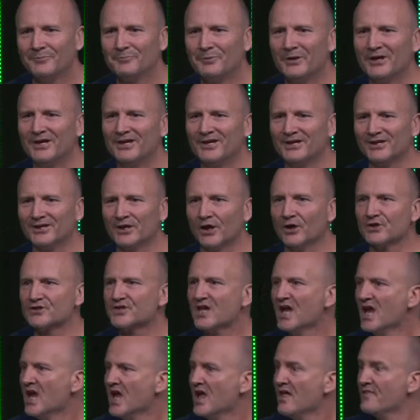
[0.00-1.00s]
Peter goes,
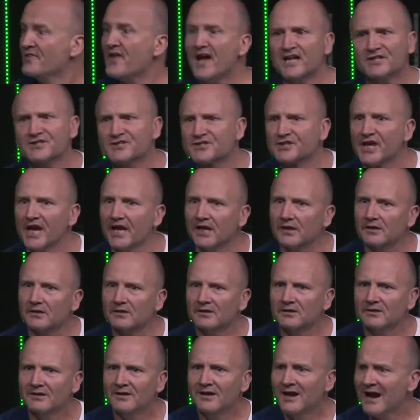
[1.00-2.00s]
that's it.
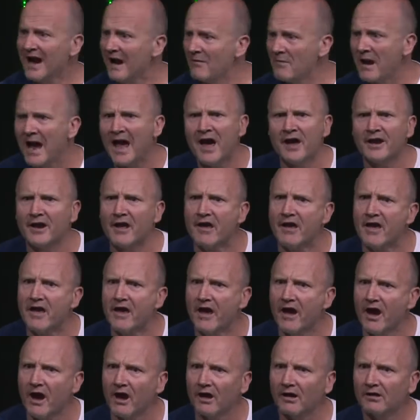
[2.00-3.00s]
I'm out of
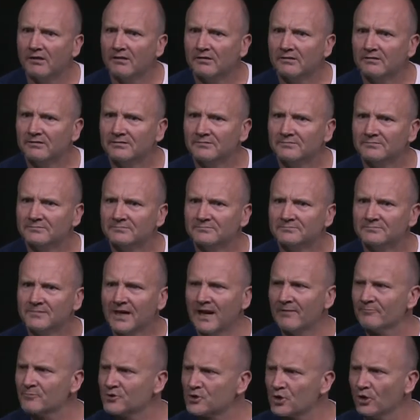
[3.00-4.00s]
here.
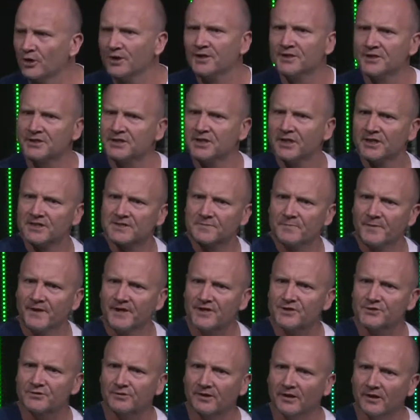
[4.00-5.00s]
I'm joining the kids'
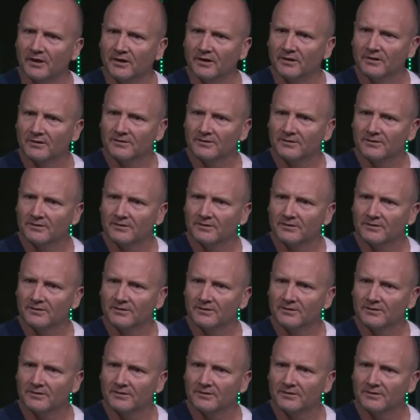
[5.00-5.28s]
ministry.